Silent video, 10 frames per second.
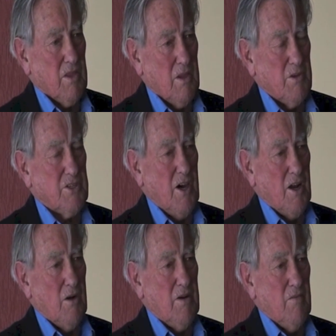the
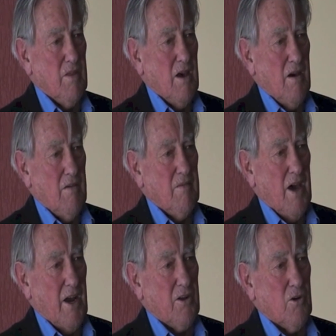mosquito
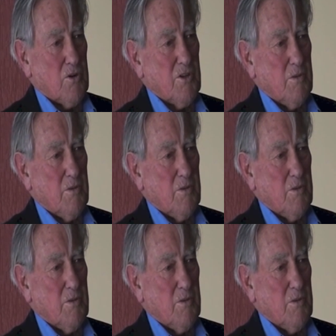integral to